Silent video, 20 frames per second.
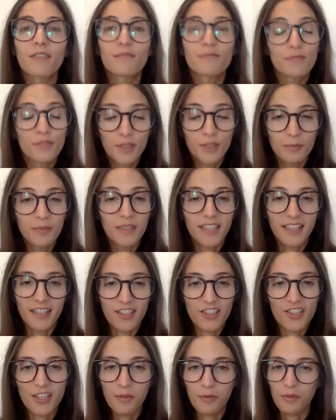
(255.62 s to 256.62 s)
Filming in
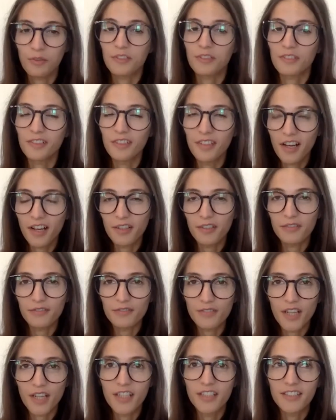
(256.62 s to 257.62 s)
general is a lot of
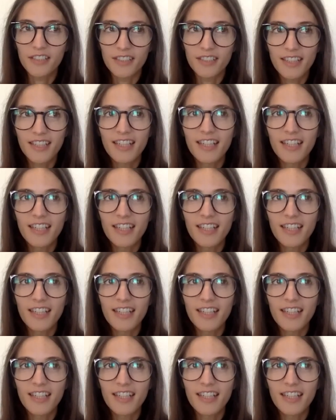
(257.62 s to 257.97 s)
fun.